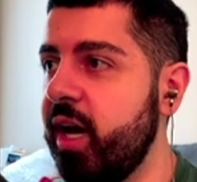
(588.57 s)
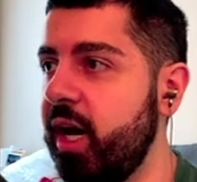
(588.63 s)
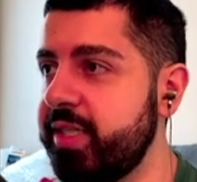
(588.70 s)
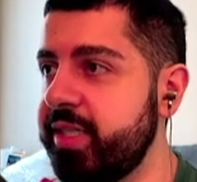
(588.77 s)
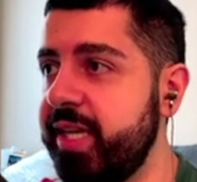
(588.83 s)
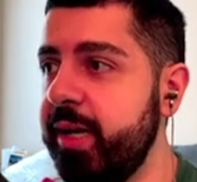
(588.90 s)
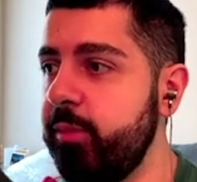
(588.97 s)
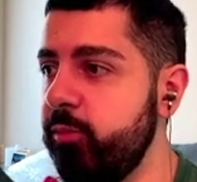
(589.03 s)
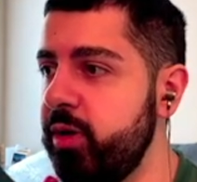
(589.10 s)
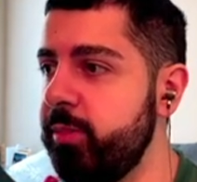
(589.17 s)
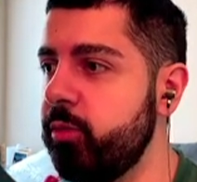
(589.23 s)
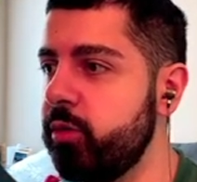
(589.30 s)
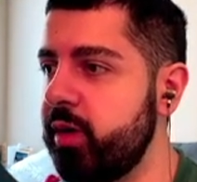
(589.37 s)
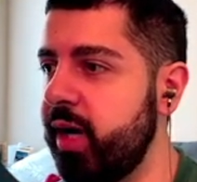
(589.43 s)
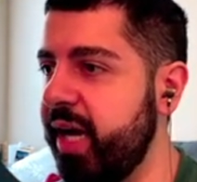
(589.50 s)
Cam
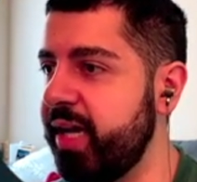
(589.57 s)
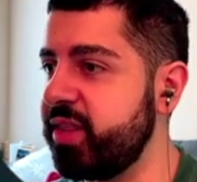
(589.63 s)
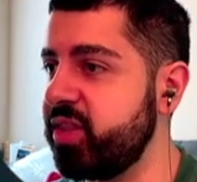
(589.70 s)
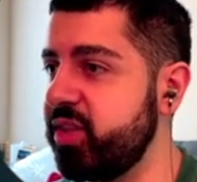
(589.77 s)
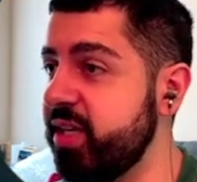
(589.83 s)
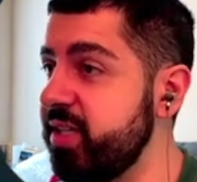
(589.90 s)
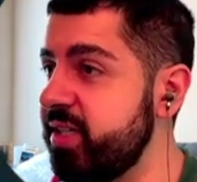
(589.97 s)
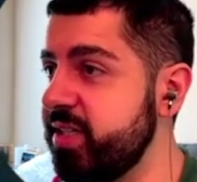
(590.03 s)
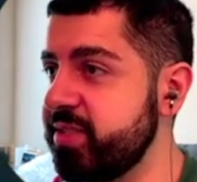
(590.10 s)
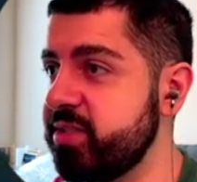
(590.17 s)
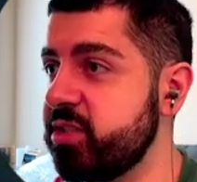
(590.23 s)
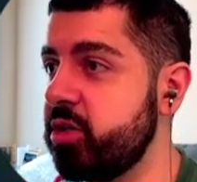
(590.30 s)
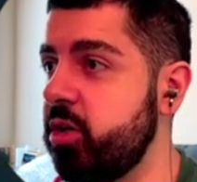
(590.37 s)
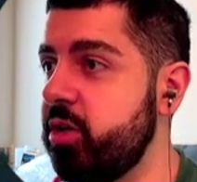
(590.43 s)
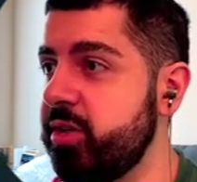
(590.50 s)
Whitmore, I think, is the
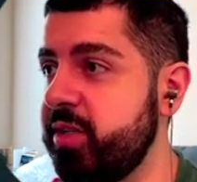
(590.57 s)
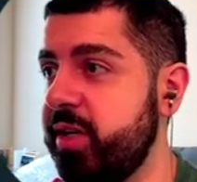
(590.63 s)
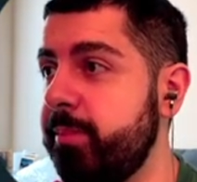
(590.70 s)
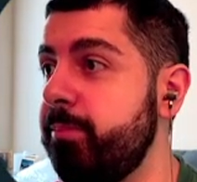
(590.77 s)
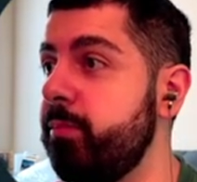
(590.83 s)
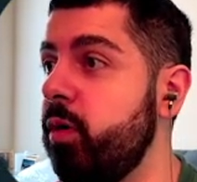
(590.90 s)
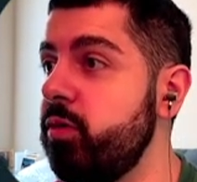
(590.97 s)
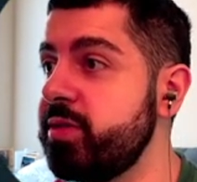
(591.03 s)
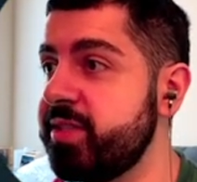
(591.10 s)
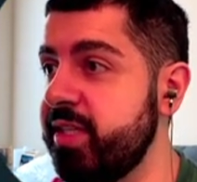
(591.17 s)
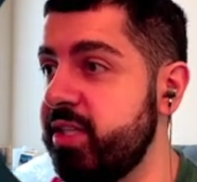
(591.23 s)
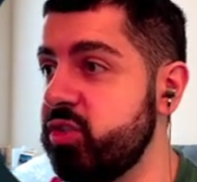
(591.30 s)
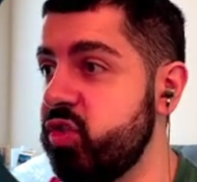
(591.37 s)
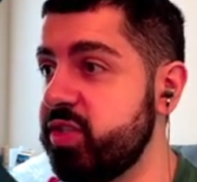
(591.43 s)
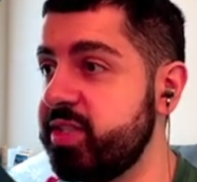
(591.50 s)
card that I'm most
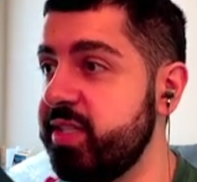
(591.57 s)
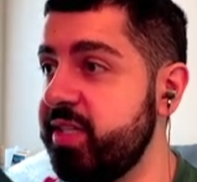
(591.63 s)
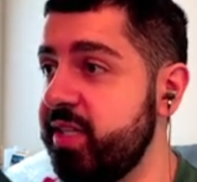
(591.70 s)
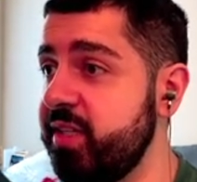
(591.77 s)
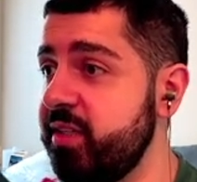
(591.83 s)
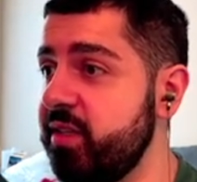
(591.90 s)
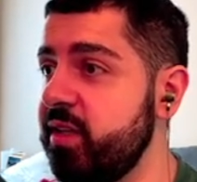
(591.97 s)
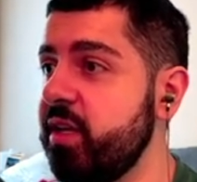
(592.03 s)
interested in.